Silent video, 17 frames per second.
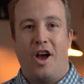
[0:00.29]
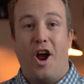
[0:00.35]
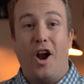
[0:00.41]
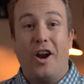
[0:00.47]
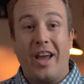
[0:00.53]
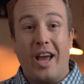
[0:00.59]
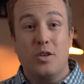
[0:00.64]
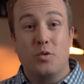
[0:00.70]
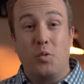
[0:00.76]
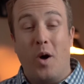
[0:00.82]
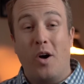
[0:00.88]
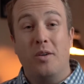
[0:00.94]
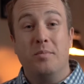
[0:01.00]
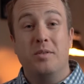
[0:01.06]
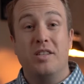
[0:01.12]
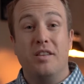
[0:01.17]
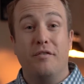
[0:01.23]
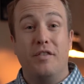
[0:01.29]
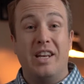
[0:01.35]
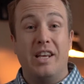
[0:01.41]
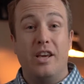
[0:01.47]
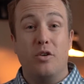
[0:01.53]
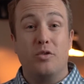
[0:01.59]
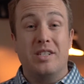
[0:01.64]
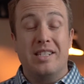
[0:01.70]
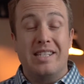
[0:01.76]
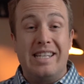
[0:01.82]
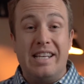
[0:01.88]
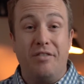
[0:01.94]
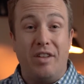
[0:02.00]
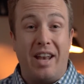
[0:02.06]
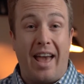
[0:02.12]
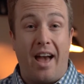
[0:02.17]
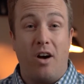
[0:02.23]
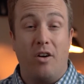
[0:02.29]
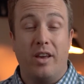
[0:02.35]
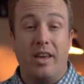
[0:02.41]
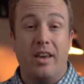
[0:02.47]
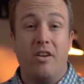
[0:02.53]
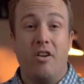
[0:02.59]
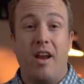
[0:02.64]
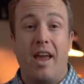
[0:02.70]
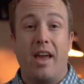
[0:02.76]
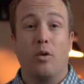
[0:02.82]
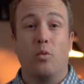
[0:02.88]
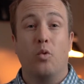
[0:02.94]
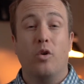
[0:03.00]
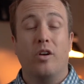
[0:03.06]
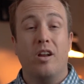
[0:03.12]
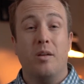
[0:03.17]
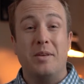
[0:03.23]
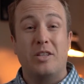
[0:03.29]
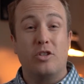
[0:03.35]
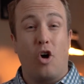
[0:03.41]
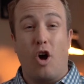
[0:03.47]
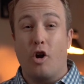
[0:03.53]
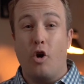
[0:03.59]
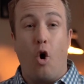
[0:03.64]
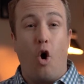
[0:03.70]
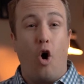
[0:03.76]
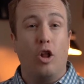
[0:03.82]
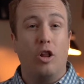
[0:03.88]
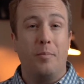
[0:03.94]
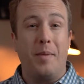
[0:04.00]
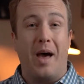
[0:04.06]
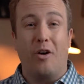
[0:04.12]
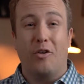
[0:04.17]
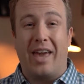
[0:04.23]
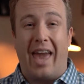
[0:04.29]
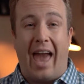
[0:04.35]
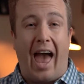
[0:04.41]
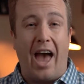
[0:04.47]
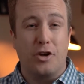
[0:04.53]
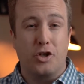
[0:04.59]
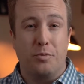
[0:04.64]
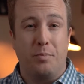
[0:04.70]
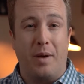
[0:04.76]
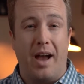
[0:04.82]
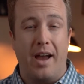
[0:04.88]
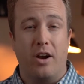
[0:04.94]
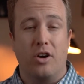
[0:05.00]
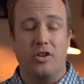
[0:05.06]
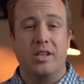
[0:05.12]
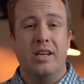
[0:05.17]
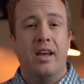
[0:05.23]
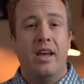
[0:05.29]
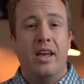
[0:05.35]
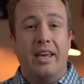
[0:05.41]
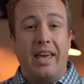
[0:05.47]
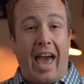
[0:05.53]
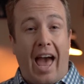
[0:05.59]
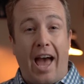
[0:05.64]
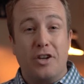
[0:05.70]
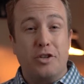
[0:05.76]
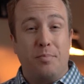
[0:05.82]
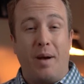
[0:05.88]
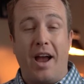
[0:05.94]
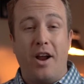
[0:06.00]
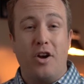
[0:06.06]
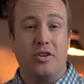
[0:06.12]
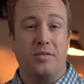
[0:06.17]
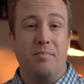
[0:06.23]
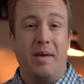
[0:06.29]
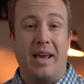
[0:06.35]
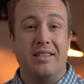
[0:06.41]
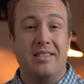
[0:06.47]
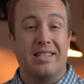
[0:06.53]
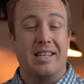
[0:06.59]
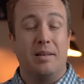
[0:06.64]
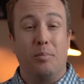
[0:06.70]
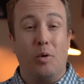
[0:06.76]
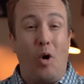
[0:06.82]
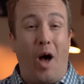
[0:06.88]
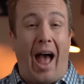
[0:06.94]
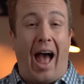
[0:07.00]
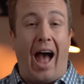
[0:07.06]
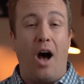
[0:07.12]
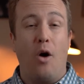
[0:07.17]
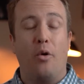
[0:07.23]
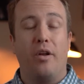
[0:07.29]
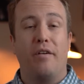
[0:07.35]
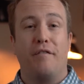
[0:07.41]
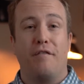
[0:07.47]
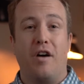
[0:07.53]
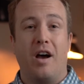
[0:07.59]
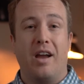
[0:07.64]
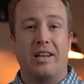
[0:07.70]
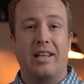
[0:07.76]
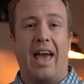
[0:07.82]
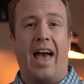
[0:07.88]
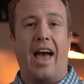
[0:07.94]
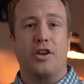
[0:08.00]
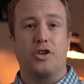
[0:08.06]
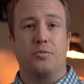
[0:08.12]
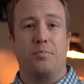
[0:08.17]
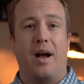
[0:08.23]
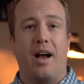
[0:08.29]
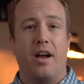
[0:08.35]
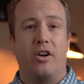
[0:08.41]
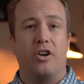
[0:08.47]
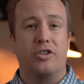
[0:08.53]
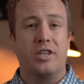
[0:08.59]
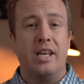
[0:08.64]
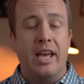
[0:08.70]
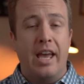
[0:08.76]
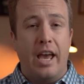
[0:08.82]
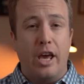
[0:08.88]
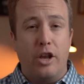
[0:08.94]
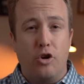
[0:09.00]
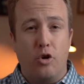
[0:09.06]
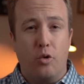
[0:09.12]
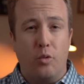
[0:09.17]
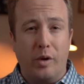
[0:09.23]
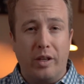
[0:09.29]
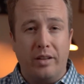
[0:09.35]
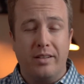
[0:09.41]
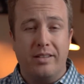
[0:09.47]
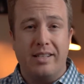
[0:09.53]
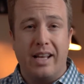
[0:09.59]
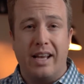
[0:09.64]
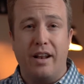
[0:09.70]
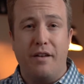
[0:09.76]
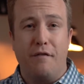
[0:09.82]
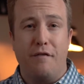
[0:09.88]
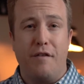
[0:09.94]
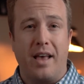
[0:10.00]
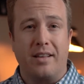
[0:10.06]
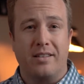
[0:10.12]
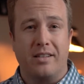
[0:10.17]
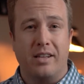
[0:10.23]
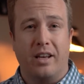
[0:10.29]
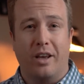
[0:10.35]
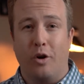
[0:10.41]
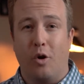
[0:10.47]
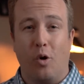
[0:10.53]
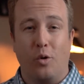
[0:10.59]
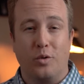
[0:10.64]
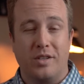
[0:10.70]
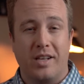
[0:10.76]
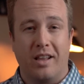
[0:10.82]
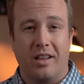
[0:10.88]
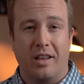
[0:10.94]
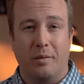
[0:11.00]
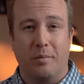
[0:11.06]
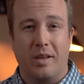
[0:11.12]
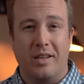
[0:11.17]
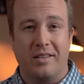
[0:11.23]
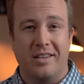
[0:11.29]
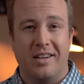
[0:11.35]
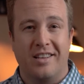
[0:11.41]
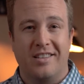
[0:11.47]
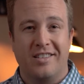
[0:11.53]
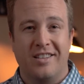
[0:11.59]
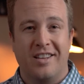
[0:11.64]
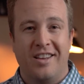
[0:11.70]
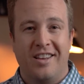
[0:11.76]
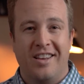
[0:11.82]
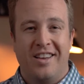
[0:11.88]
All right guys, welcome to the video. Stephen Howell here, and we're going to be talking all about cash buyers. Cash buyers made simple, how to find cash buyers in your real estate investing and wholesaling business.